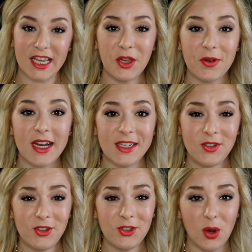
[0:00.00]
Thank you
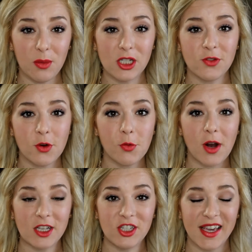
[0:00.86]
guys so much for
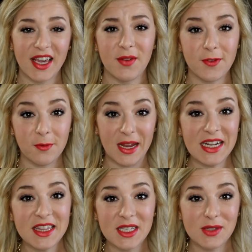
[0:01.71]
watching. If you
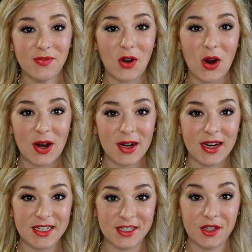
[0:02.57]
made it this
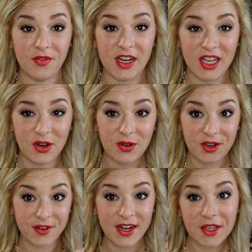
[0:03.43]
far into the video,
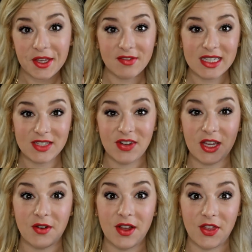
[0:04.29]
go ahead and give this
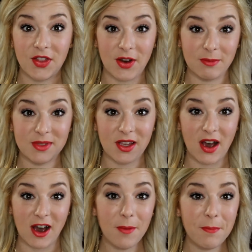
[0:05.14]
video a thumbs
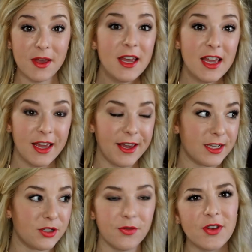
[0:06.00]
up,
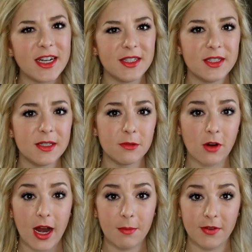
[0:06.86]
and don't forget to
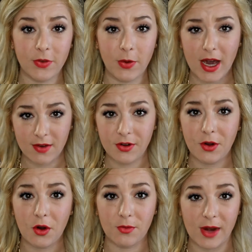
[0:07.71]
subscribe if you
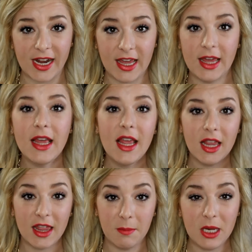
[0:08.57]
haven't already.
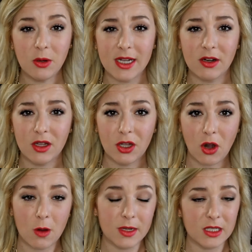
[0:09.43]
Let me know down in the
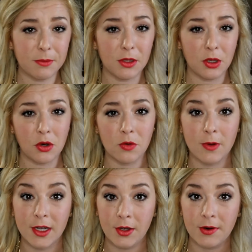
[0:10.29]
comments below
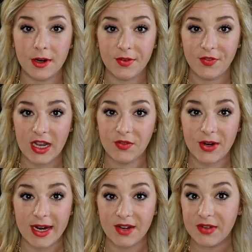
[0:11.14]
what your
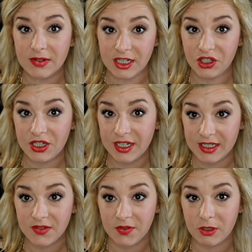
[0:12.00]
favorite foundation
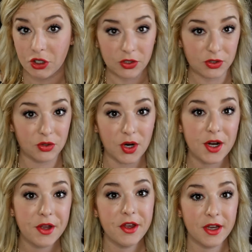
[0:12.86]
is from the
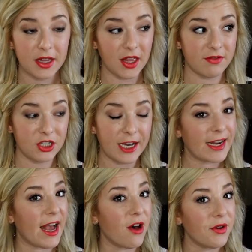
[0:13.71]
drugstore. I'd love to
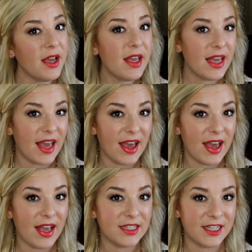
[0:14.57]
check it out.
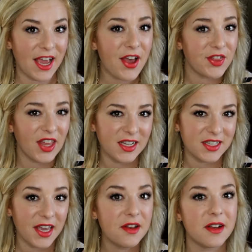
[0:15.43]
And yeah,
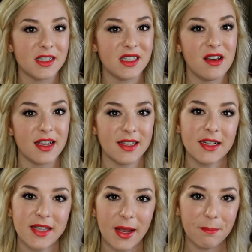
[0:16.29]
thanks again. I'll see you guys
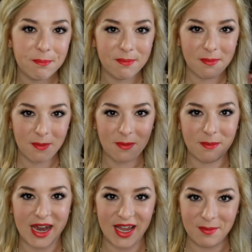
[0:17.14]
next time.
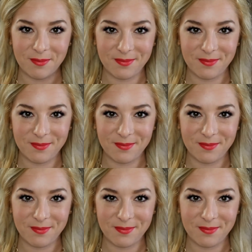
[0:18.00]
Bye.